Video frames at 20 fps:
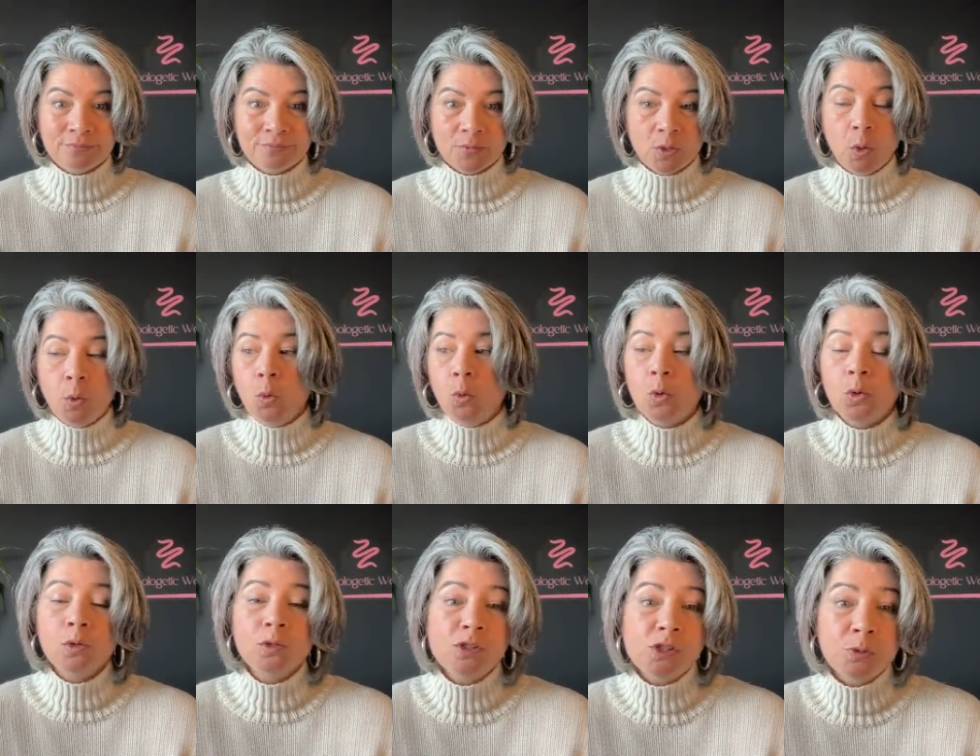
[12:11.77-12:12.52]
or
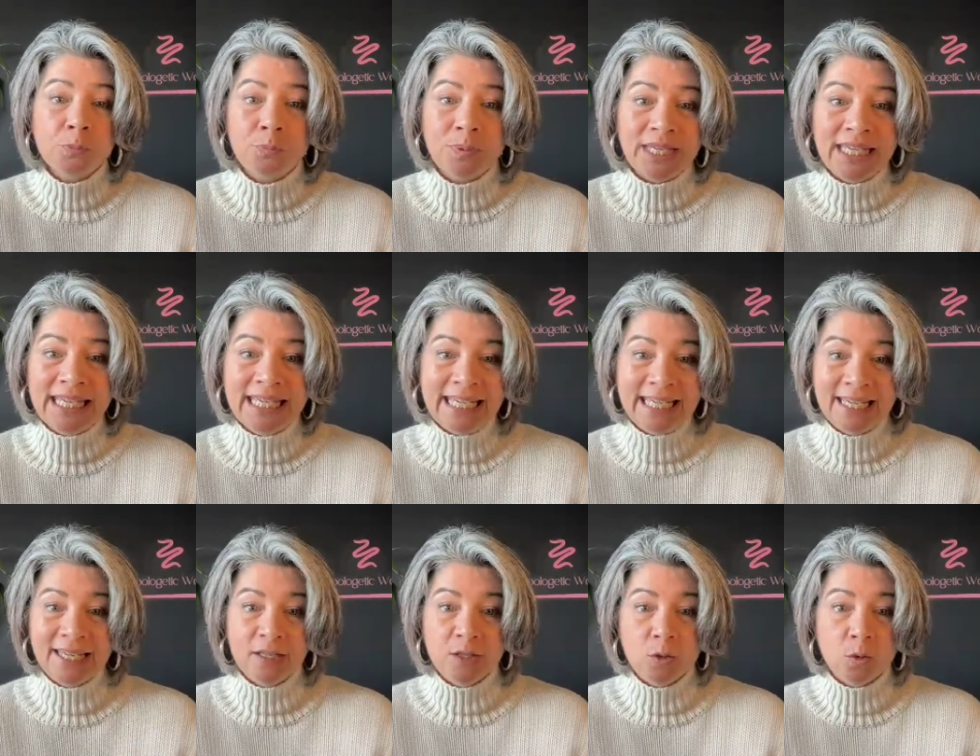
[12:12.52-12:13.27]
who to be
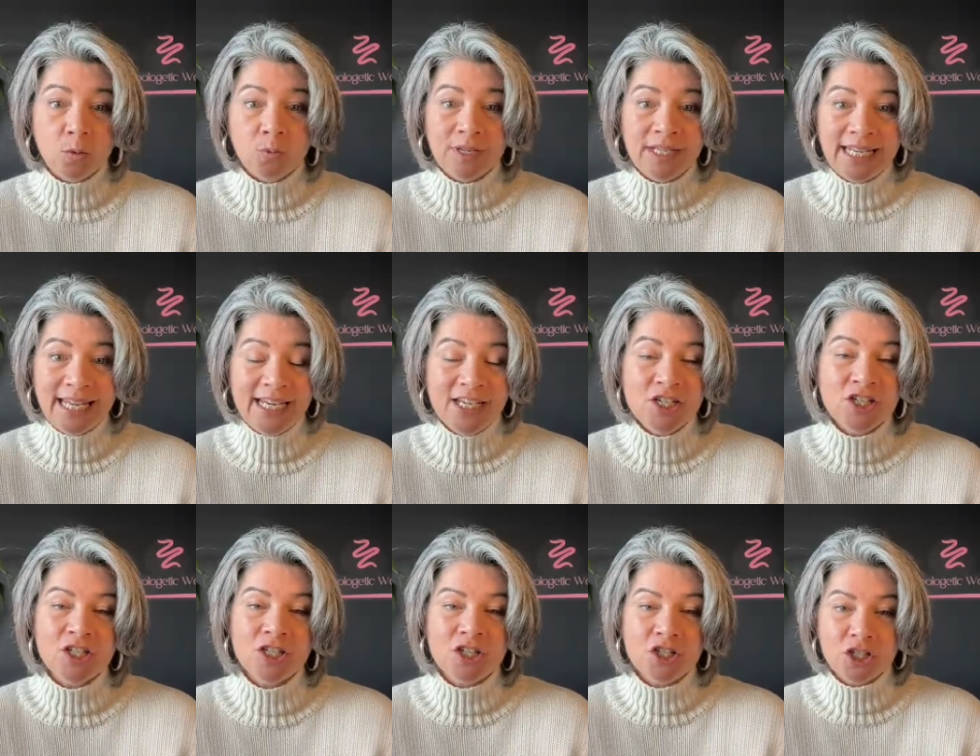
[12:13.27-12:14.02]
in your
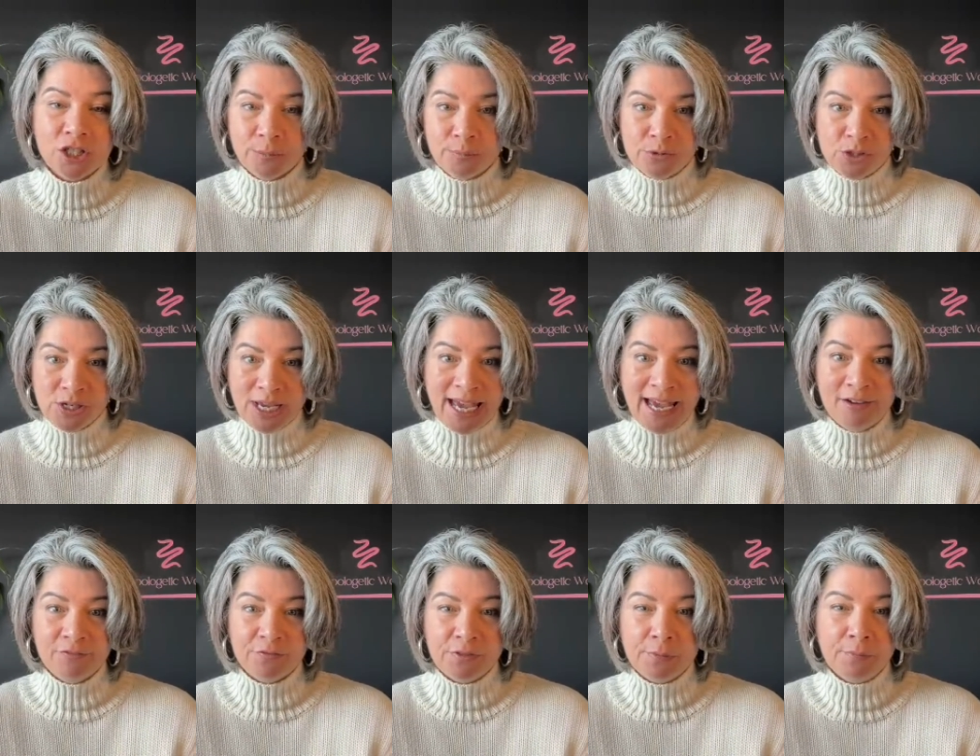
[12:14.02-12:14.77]
relationship to
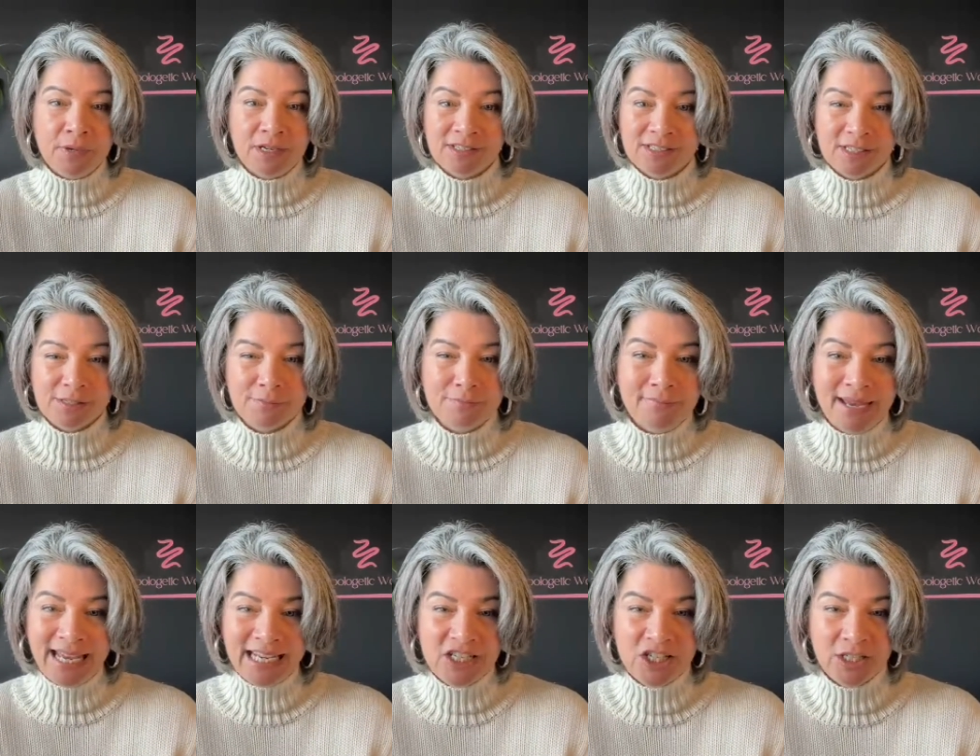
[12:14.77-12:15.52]
have the most
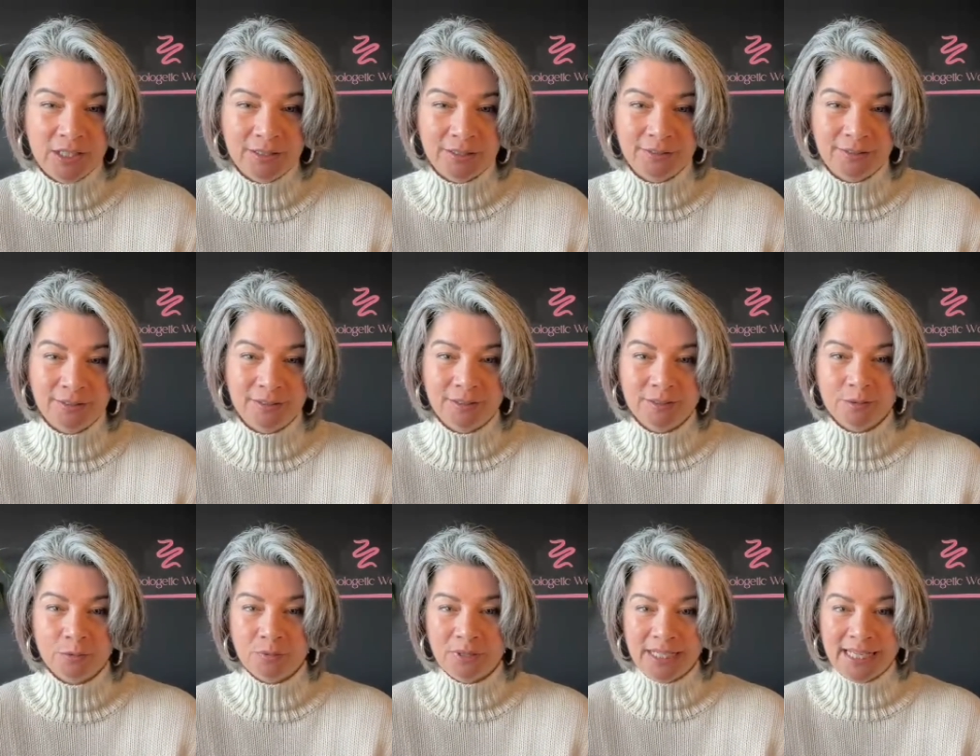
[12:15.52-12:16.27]

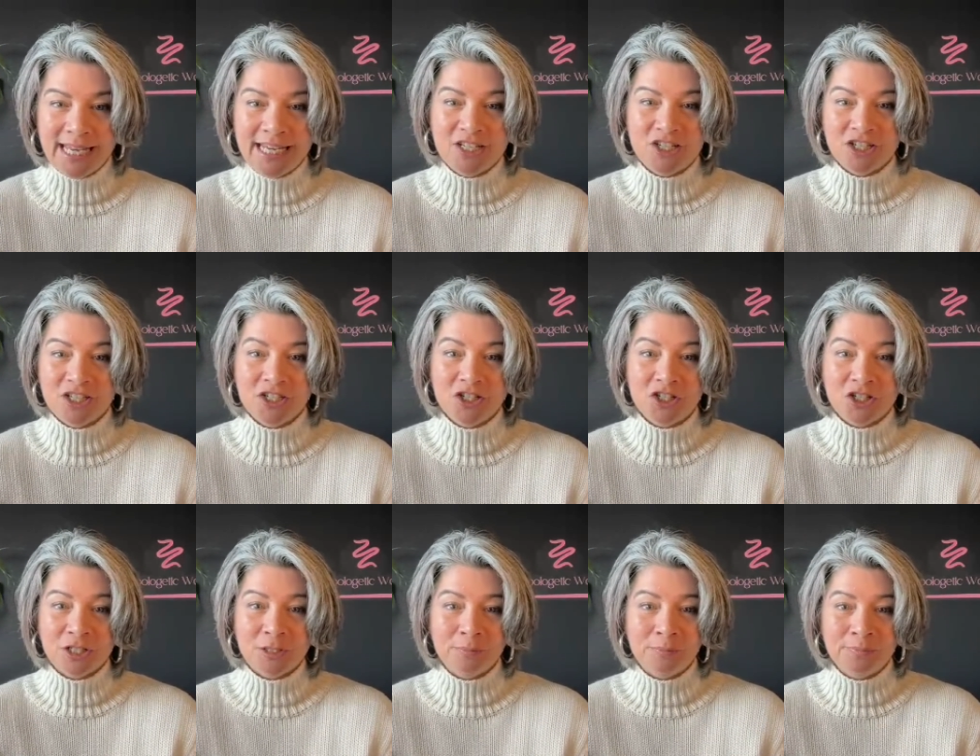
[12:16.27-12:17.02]
magical
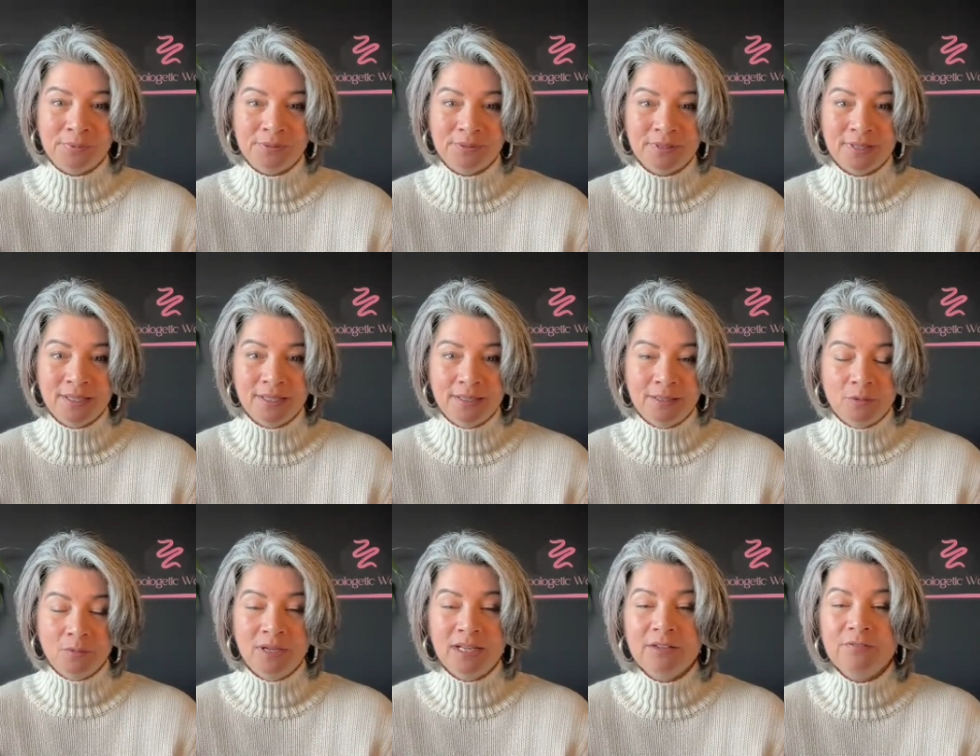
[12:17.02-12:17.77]
relationship?
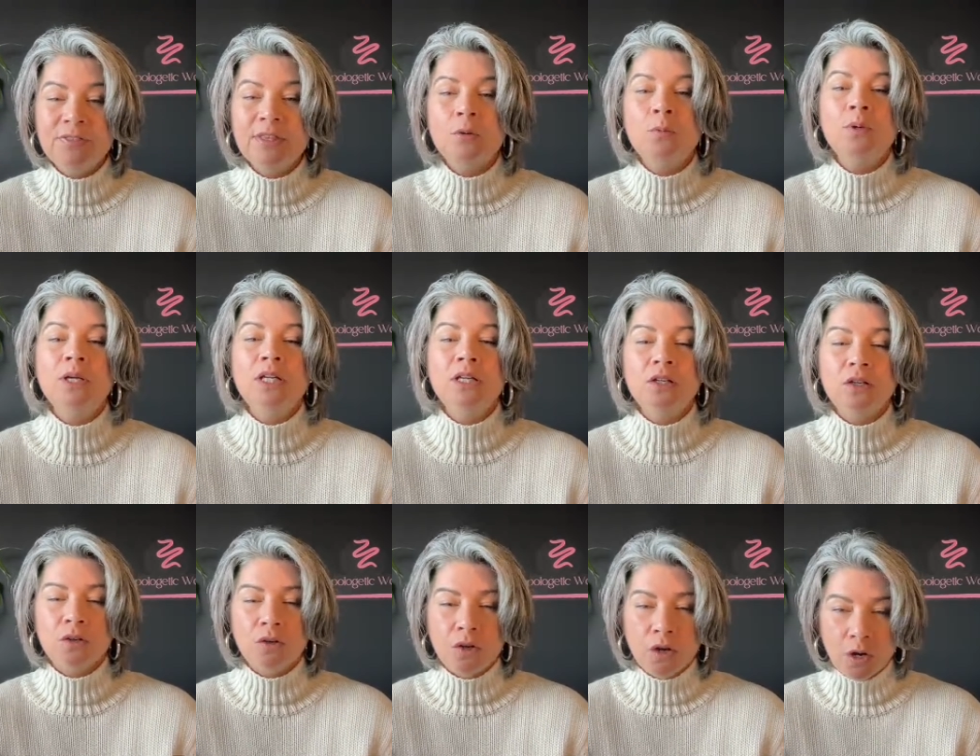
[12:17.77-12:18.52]
What if there were
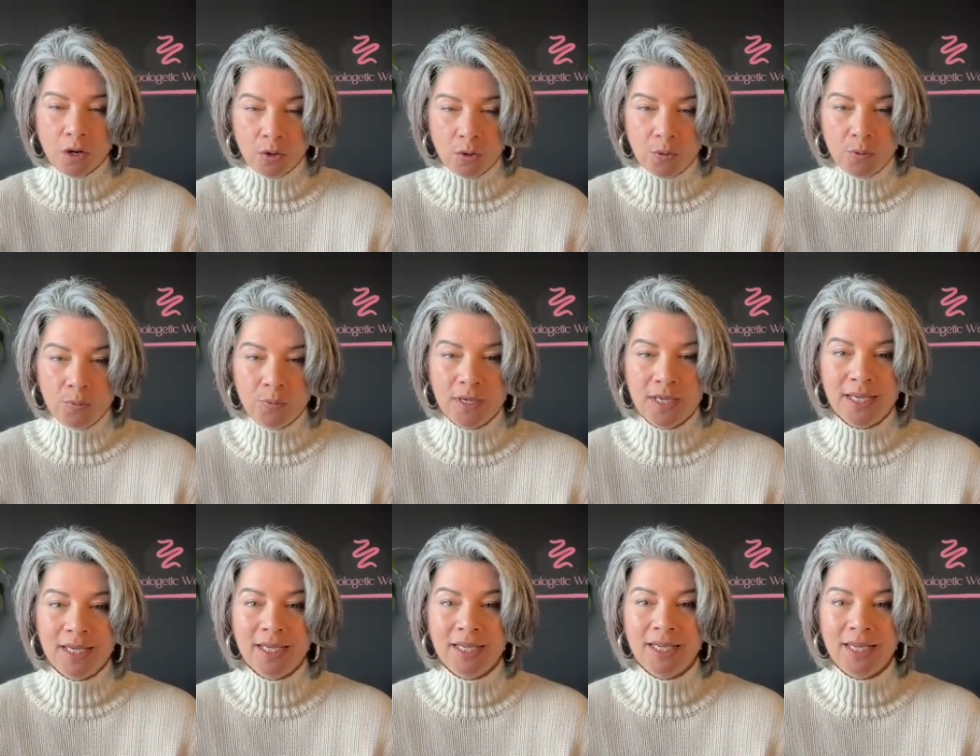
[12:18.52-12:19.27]
no
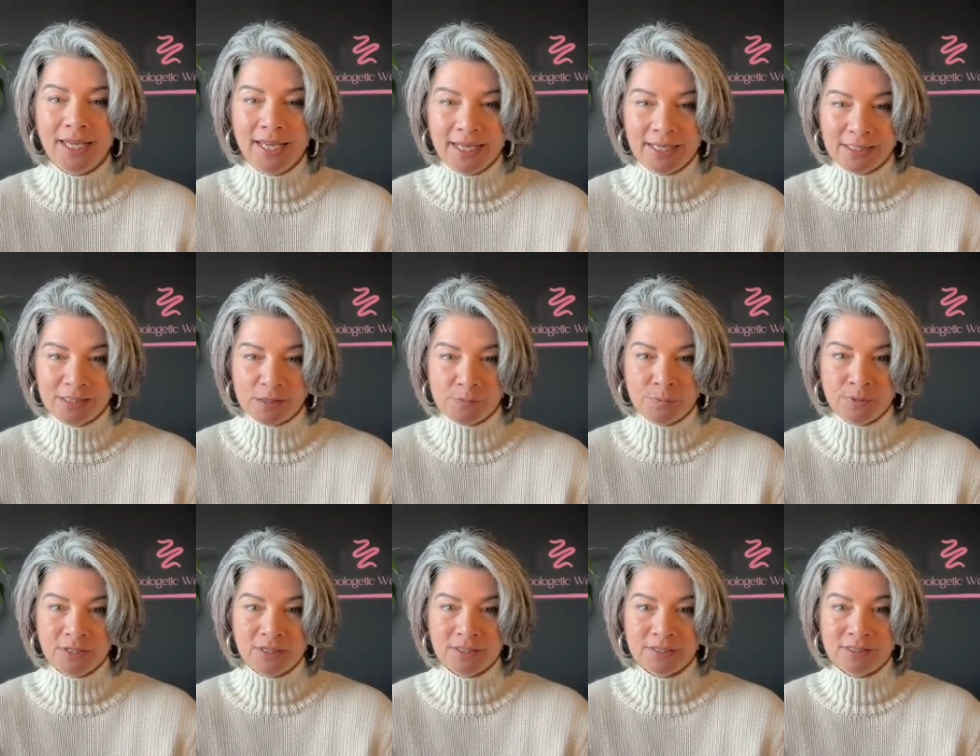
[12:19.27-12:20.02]

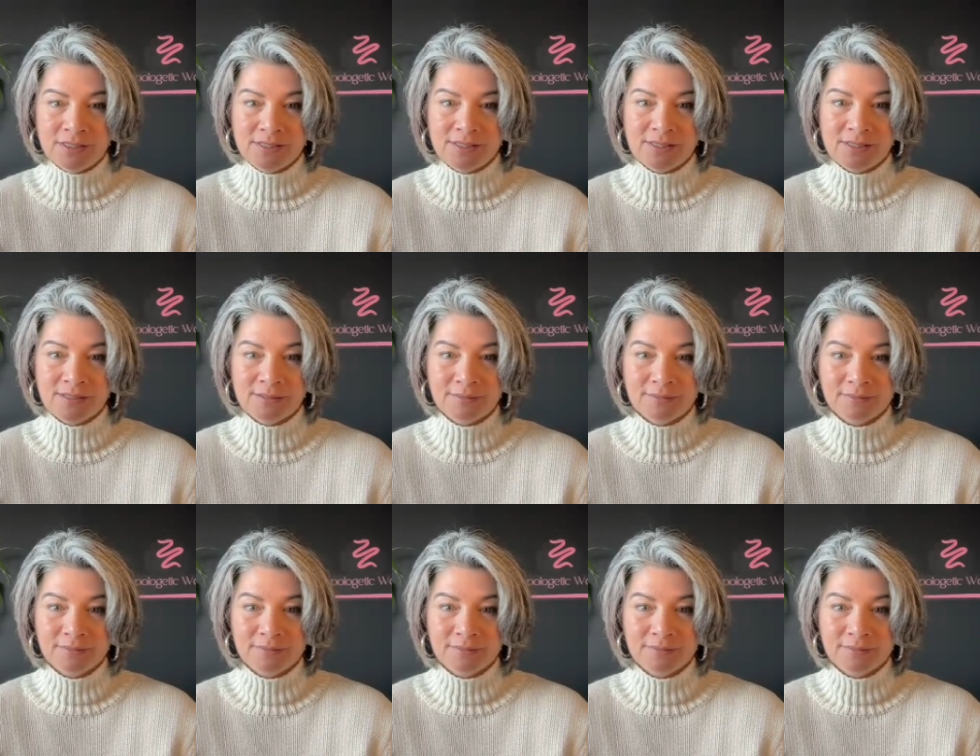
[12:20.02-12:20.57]
experts?